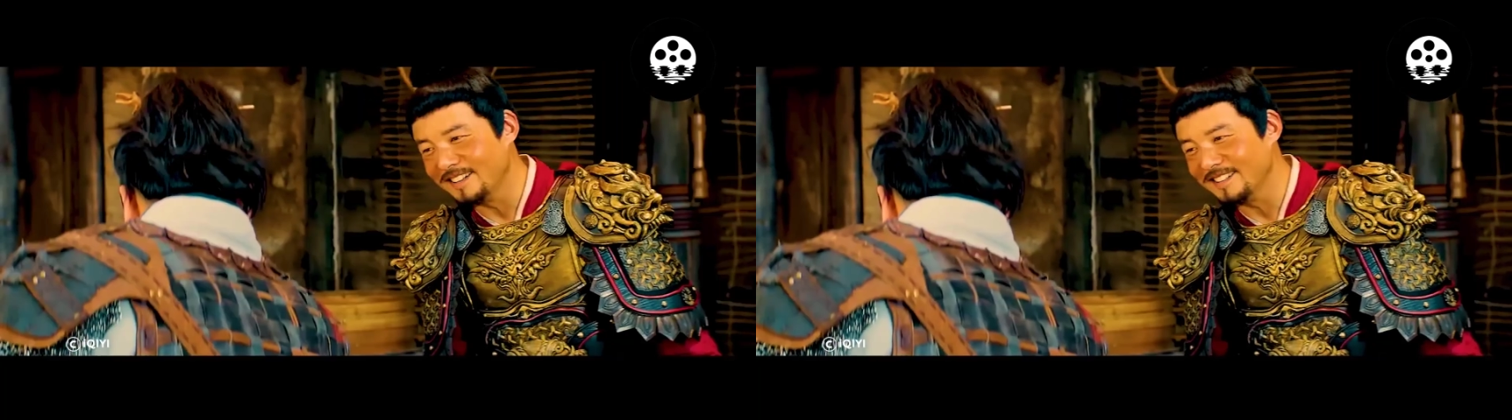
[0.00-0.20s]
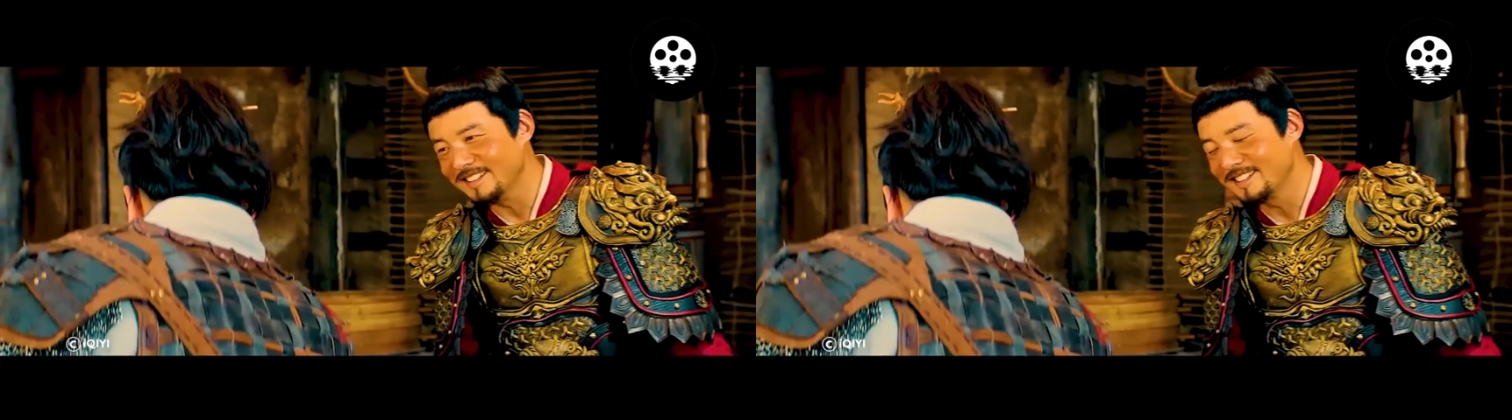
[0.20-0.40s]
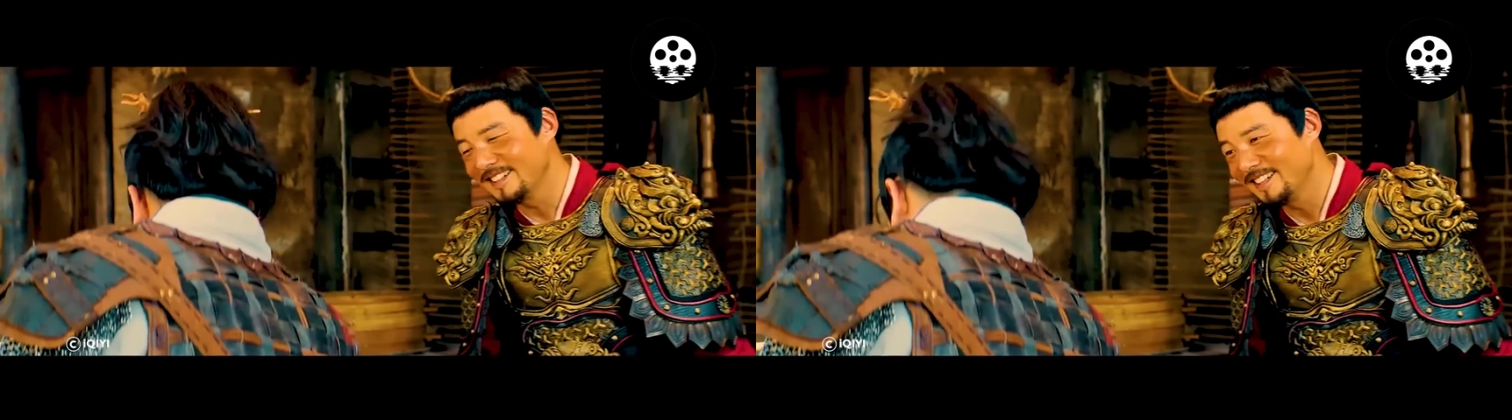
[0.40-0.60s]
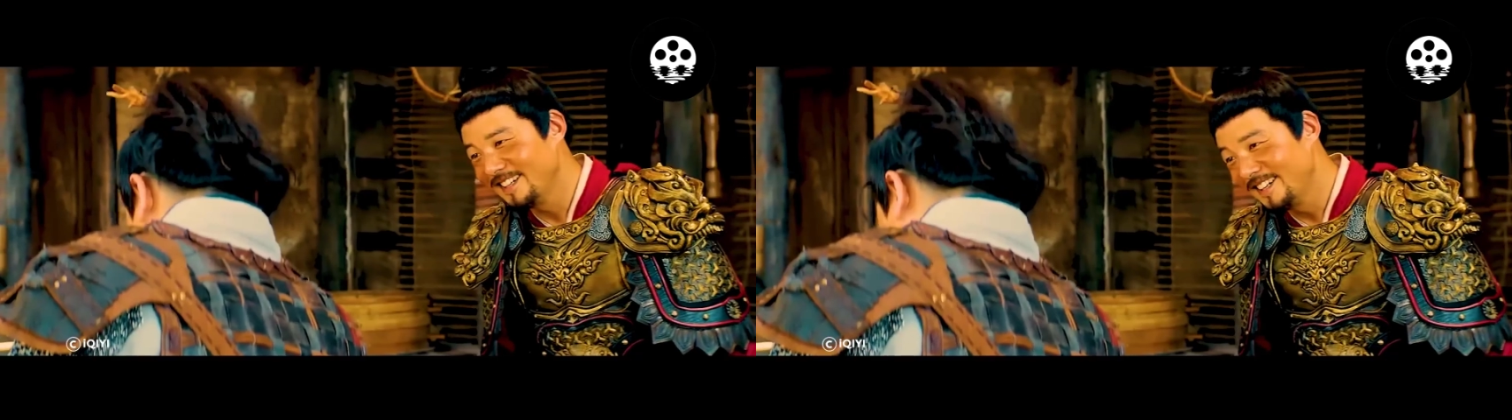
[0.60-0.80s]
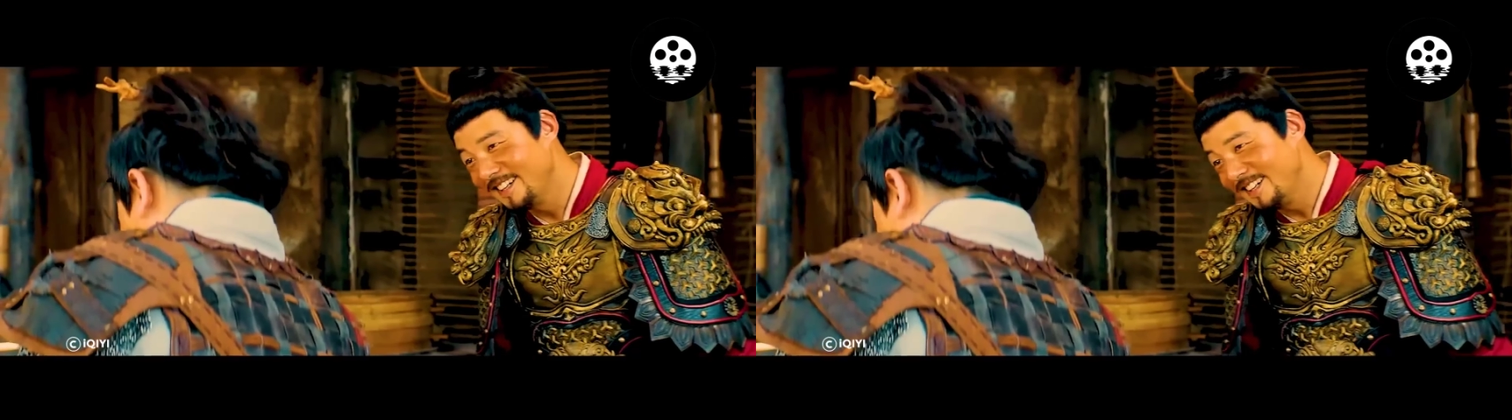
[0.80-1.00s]
Chuan preferred
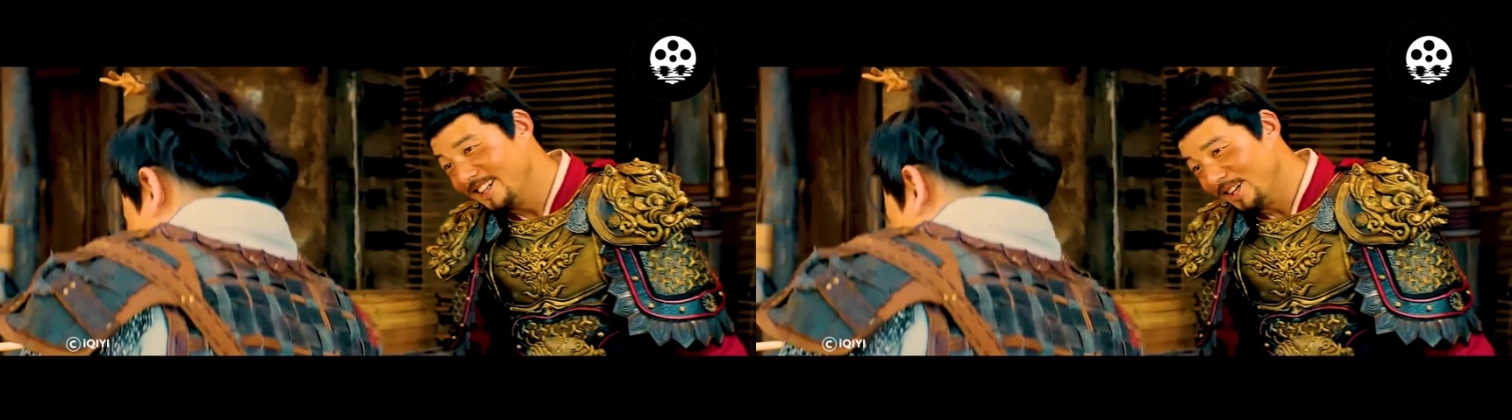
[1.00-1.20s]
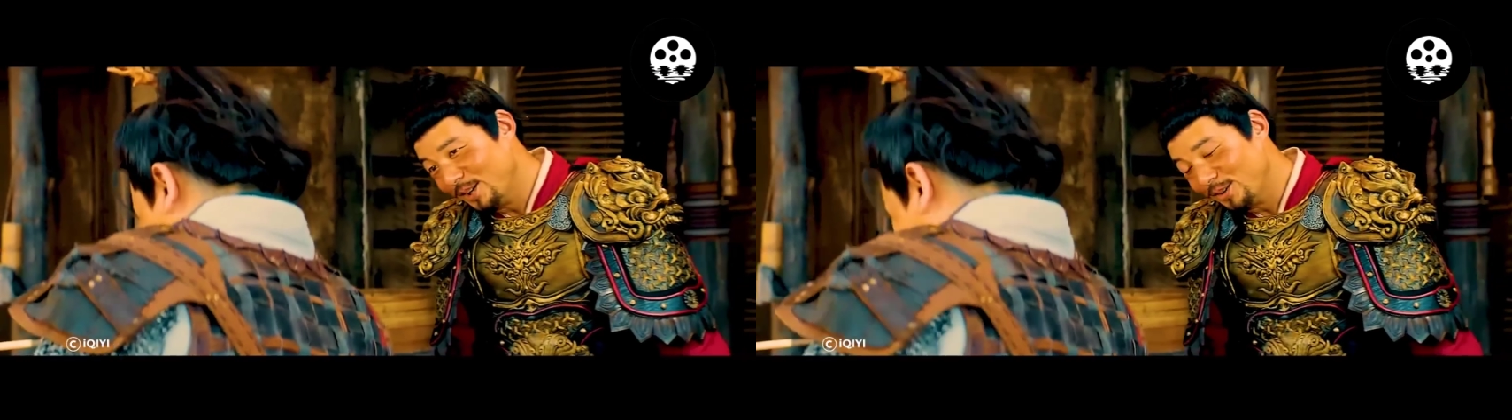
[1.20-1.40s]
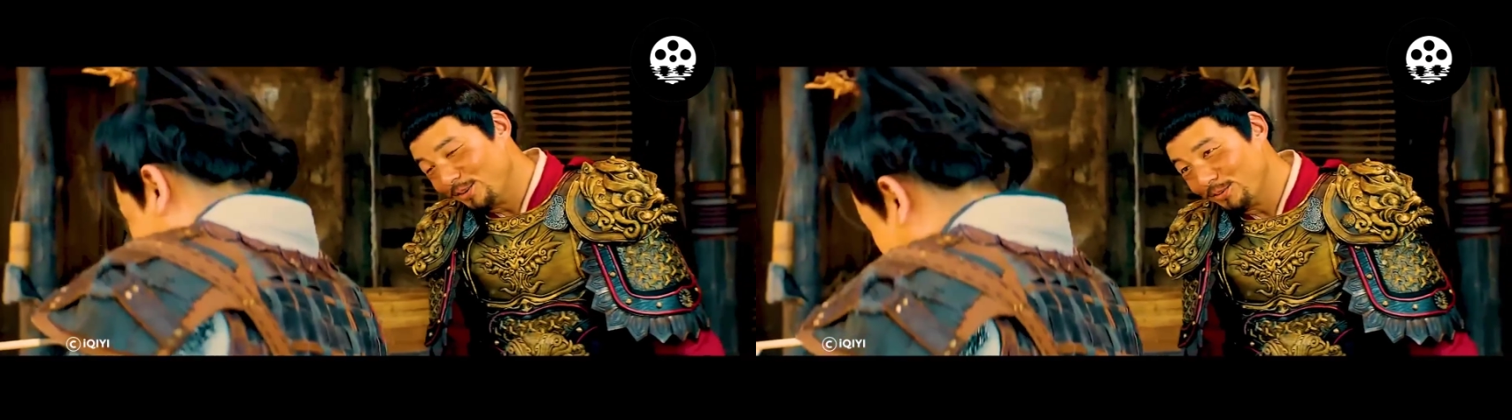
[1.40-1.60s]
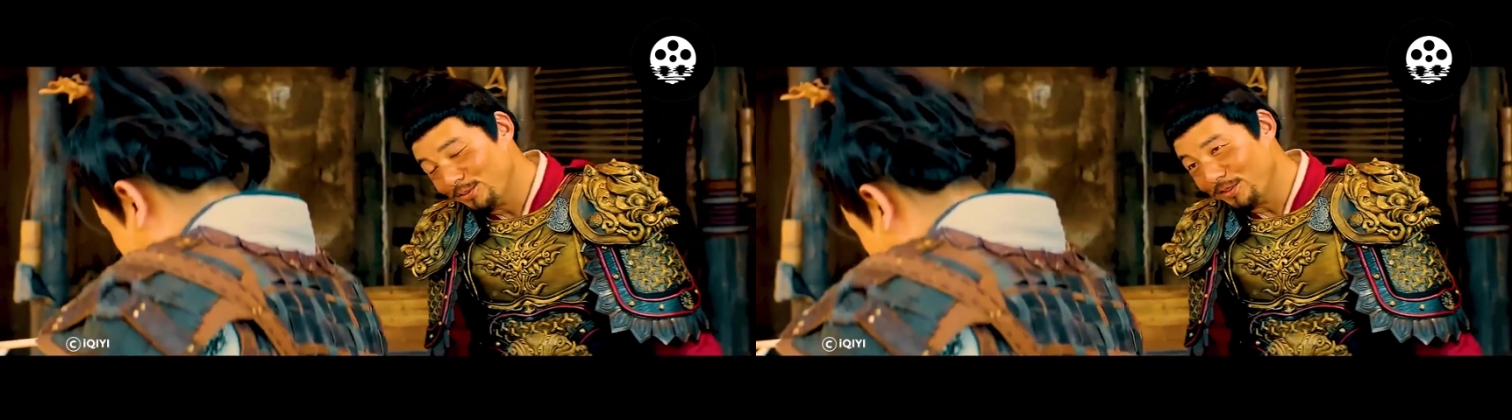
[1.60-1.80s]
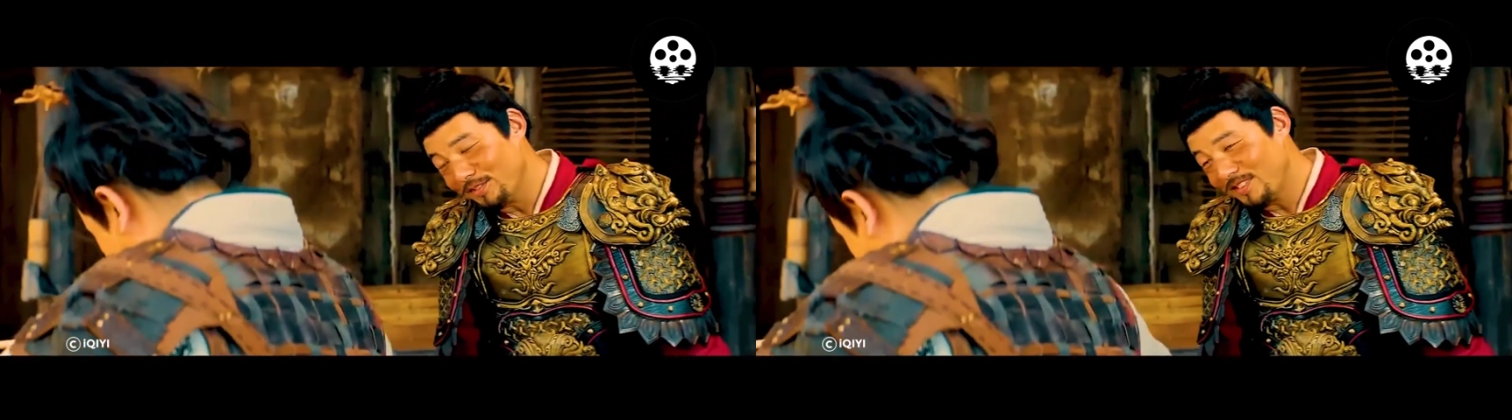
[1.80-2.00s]
to join the military.
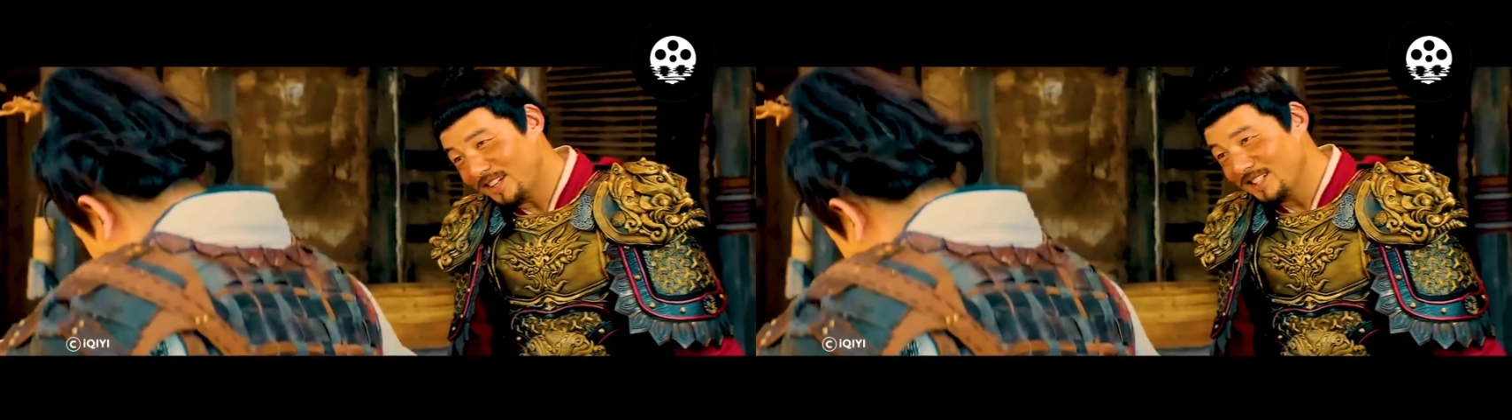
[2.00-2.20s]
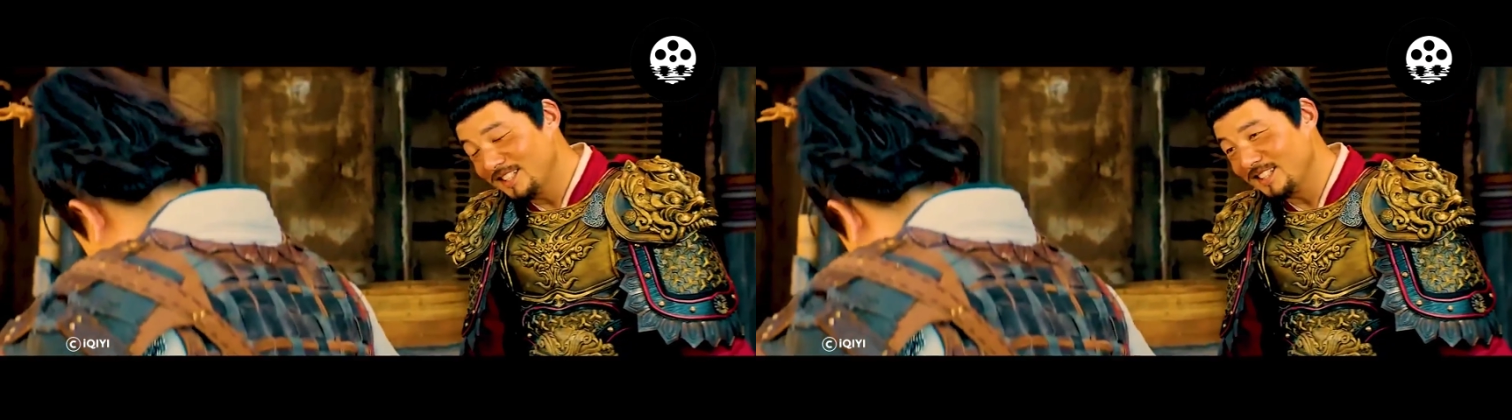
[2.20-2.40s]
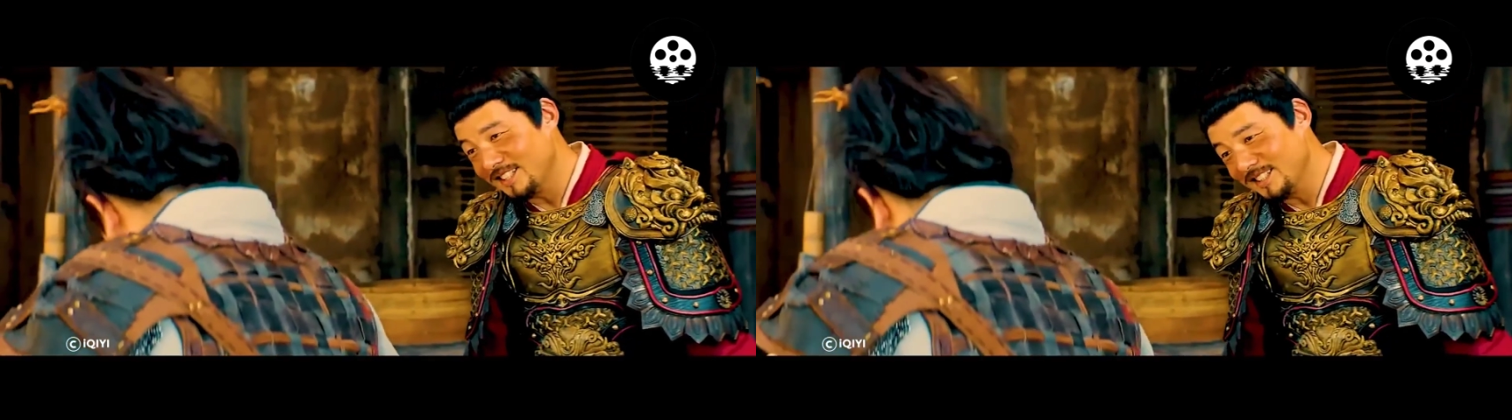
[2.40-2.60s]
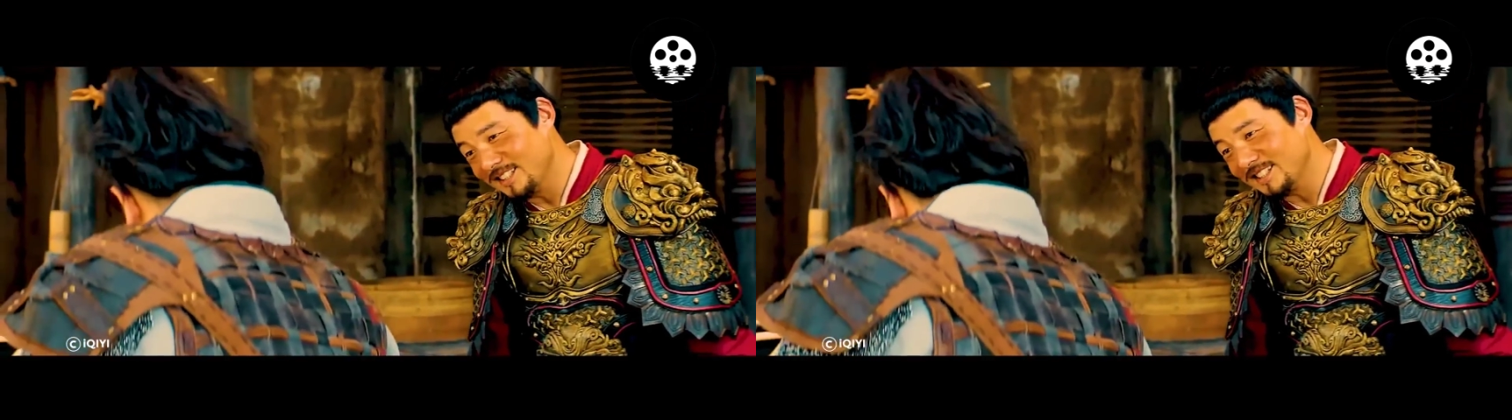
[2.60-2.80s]
Lin